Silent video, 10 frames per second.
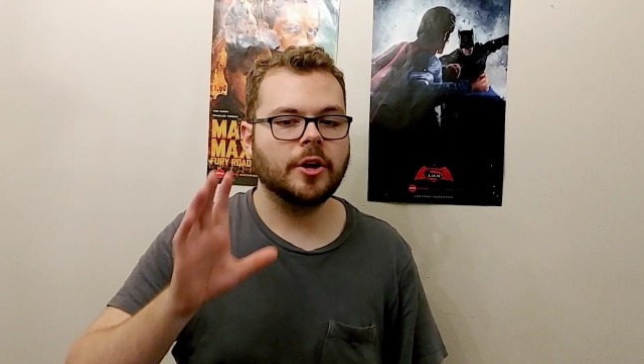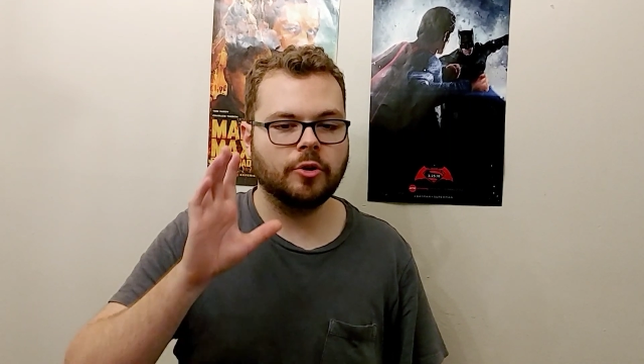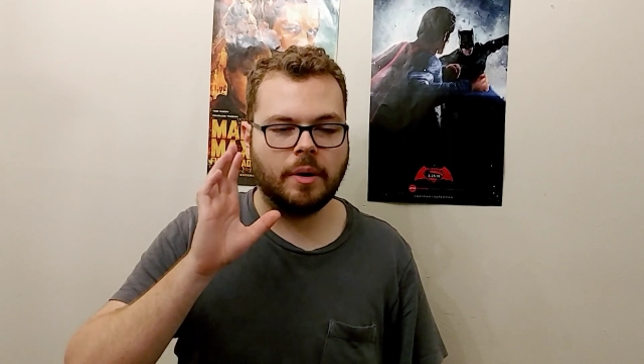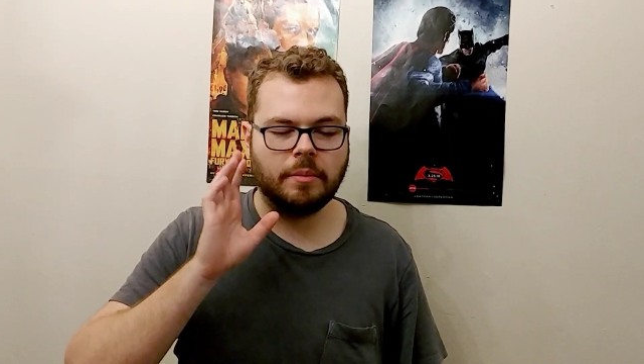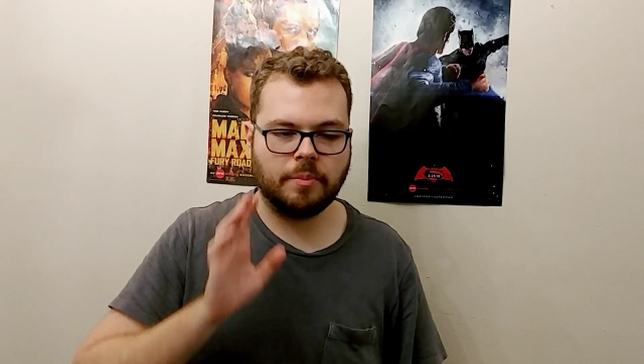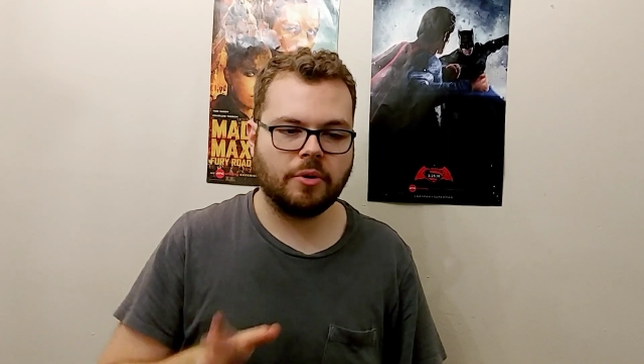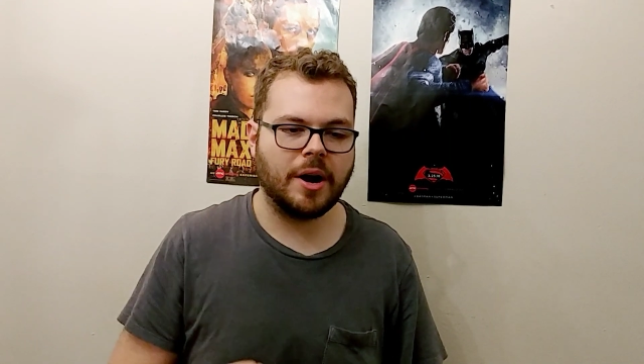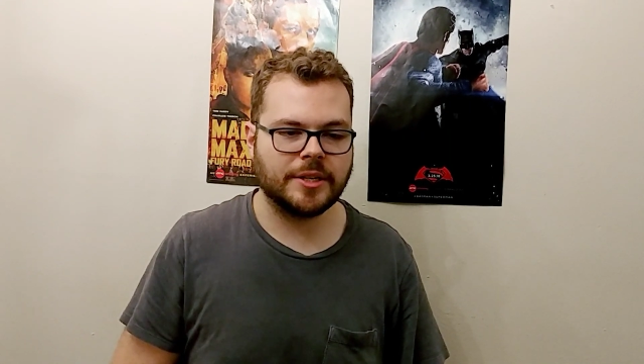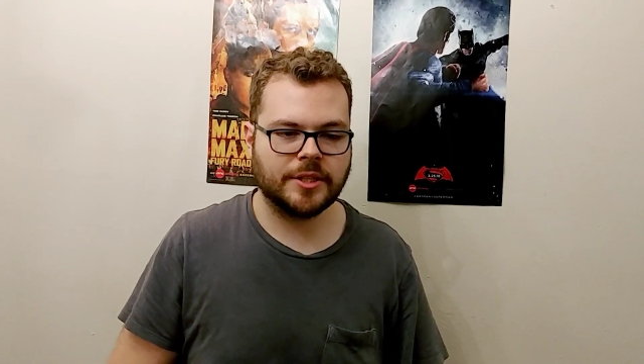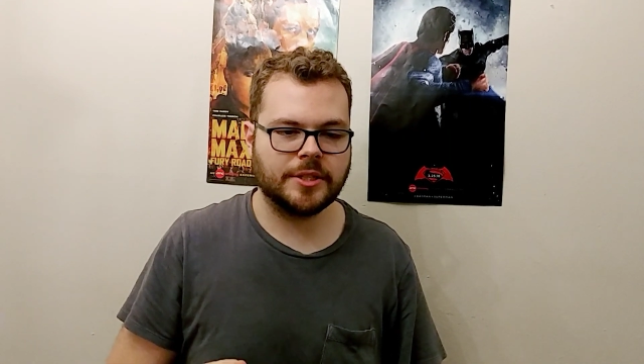you're able to
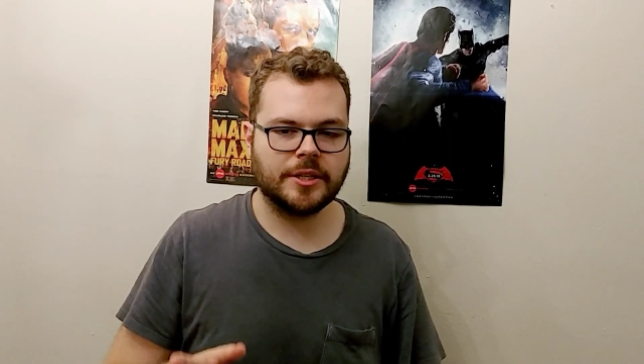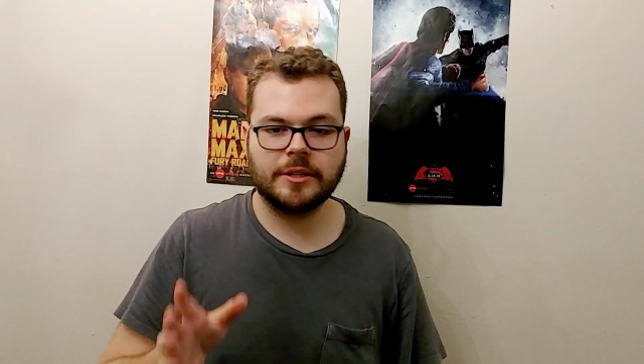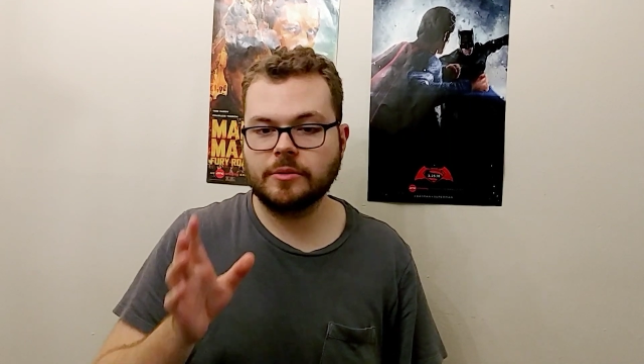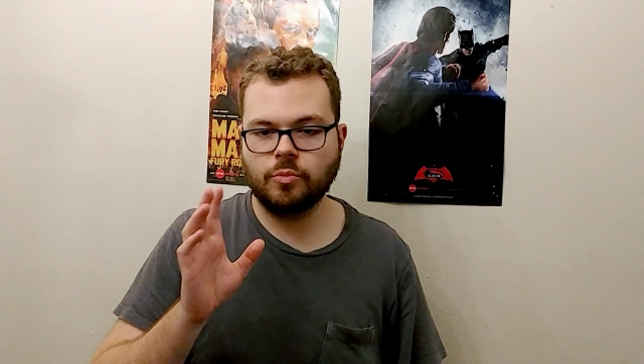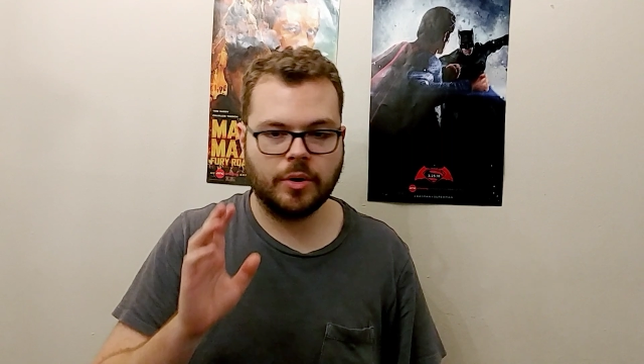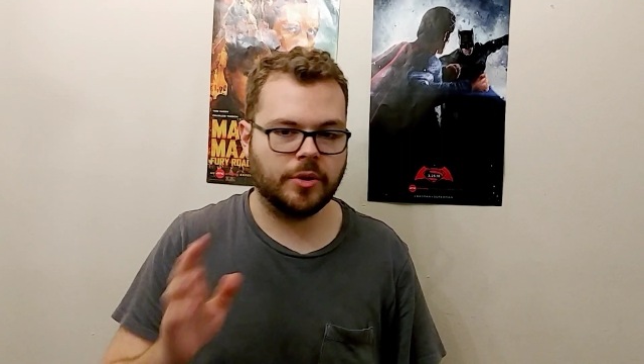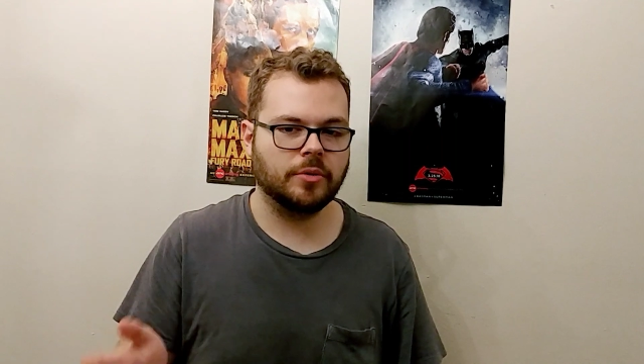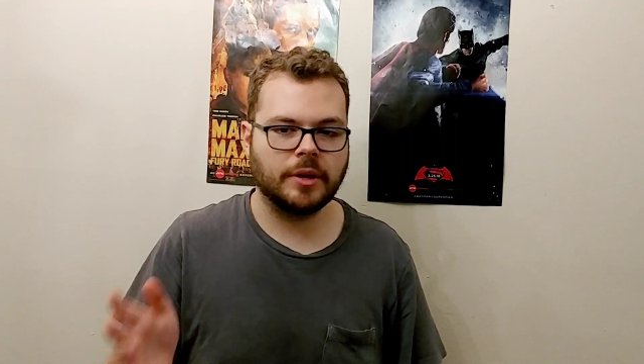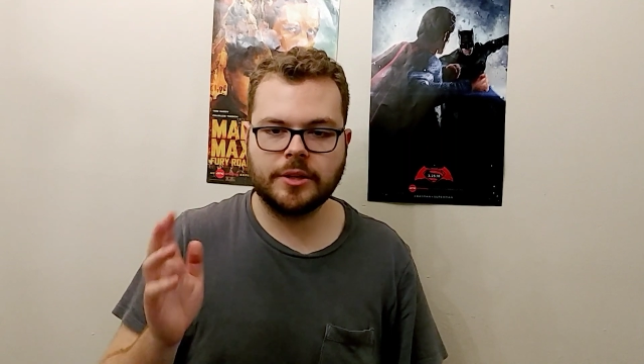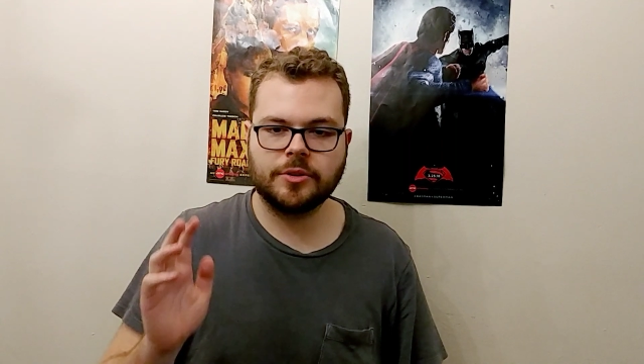process it, whether you
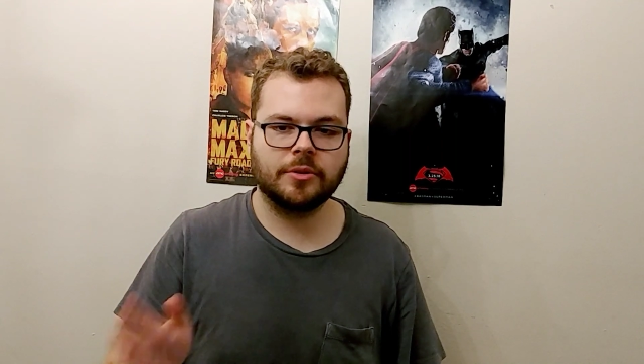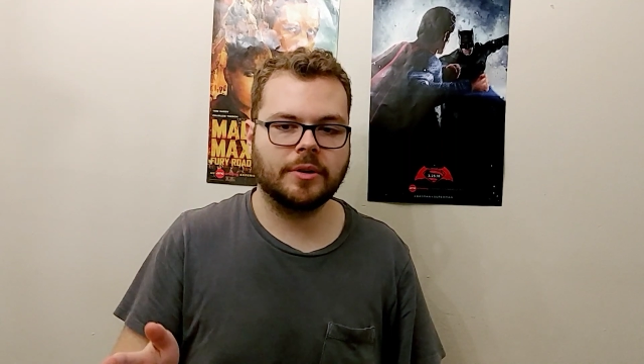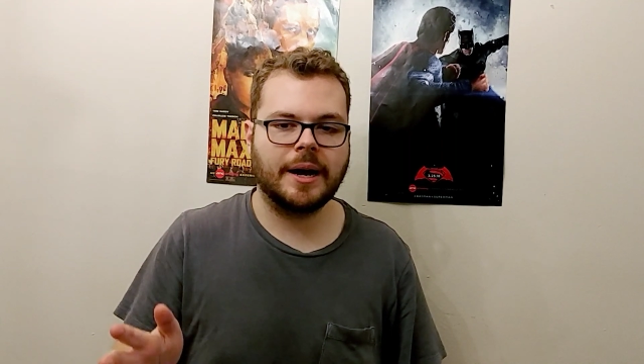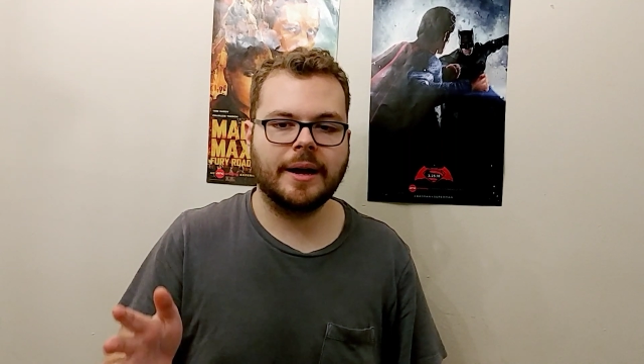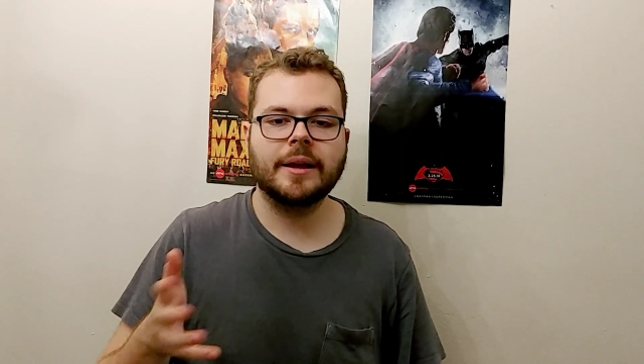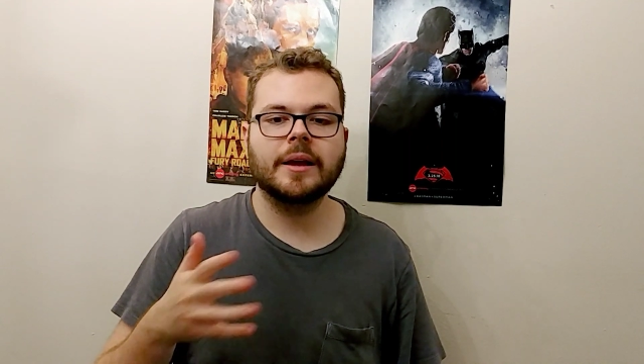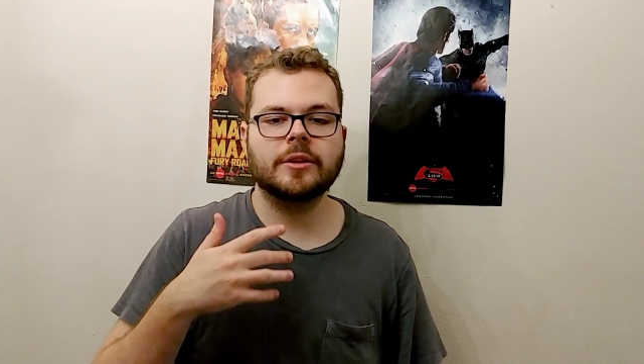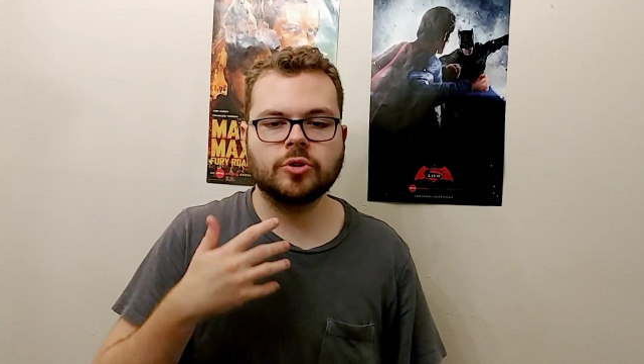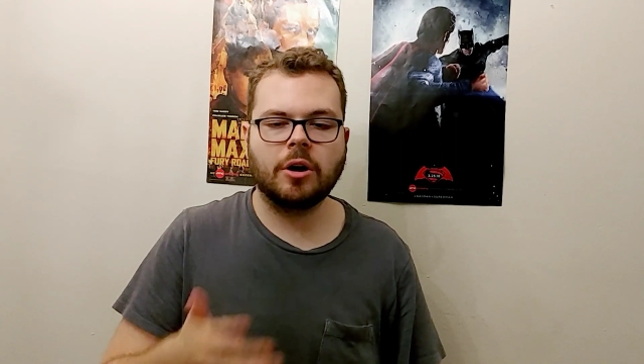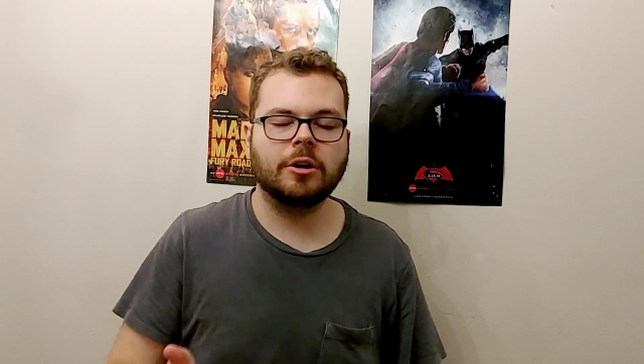liked it or not,
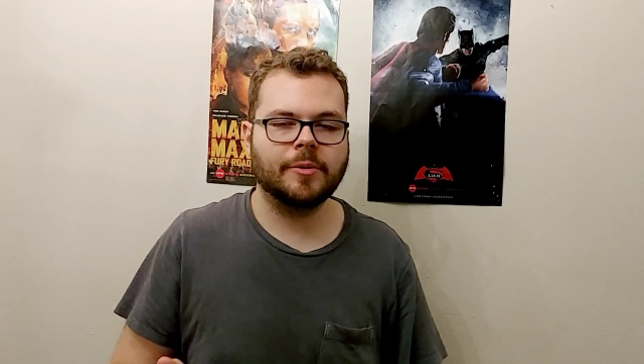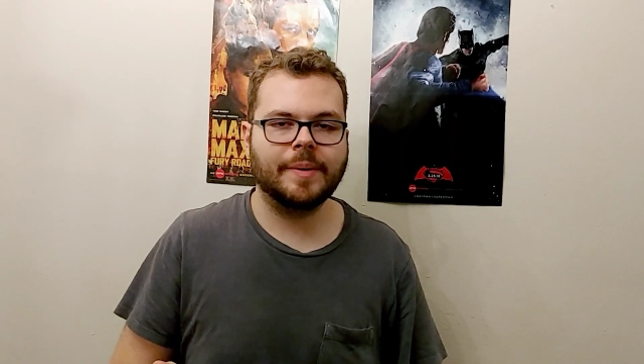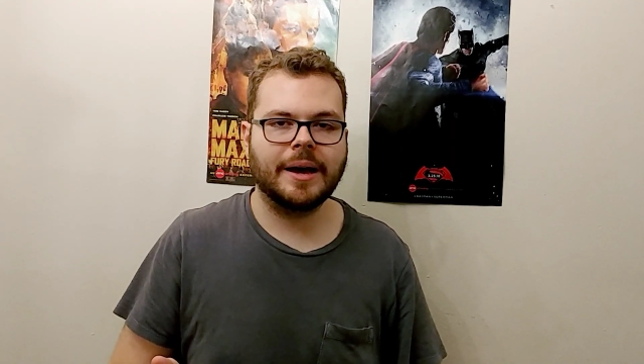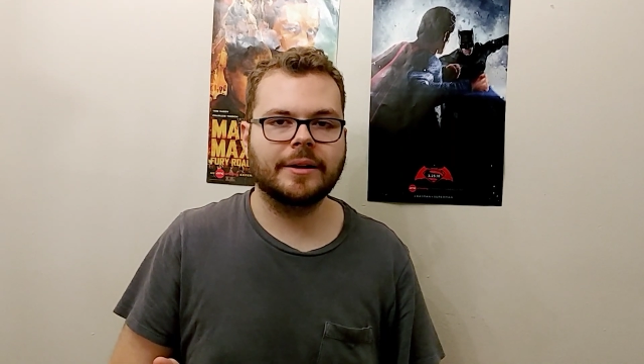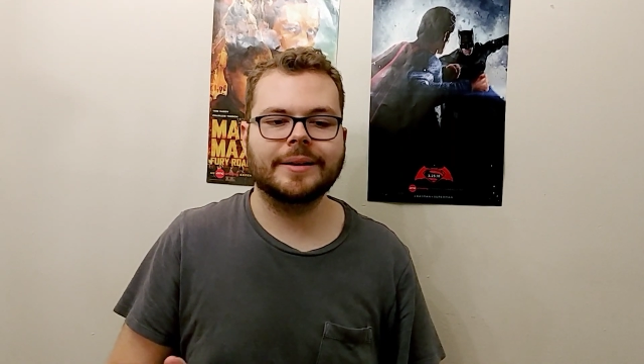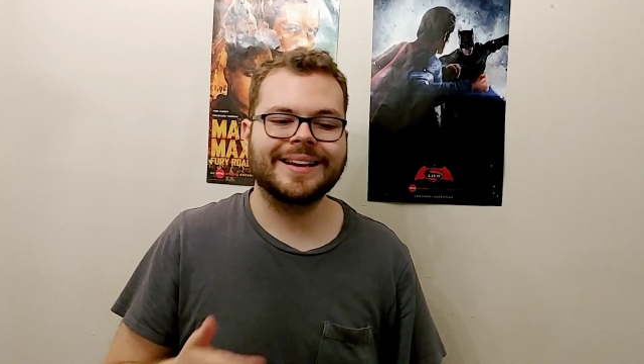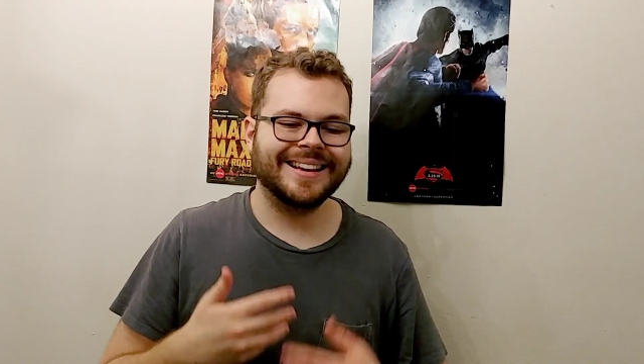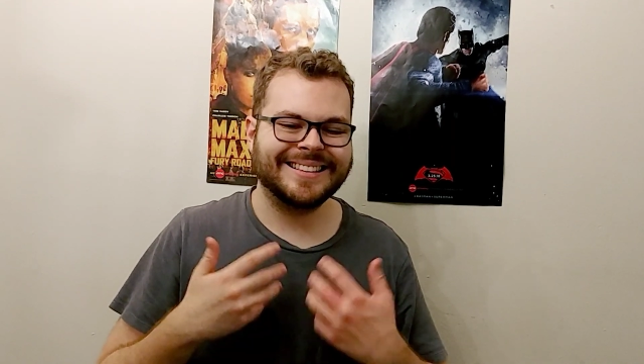talk about it,